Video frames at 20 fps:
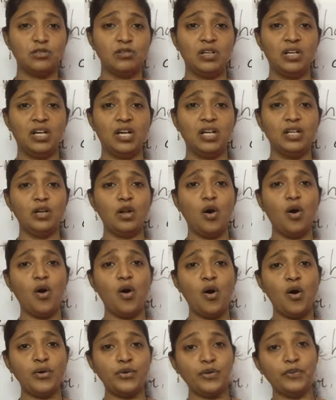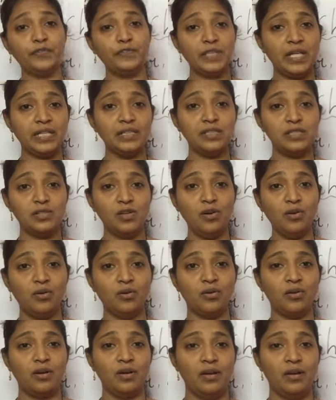to learn lot of things now.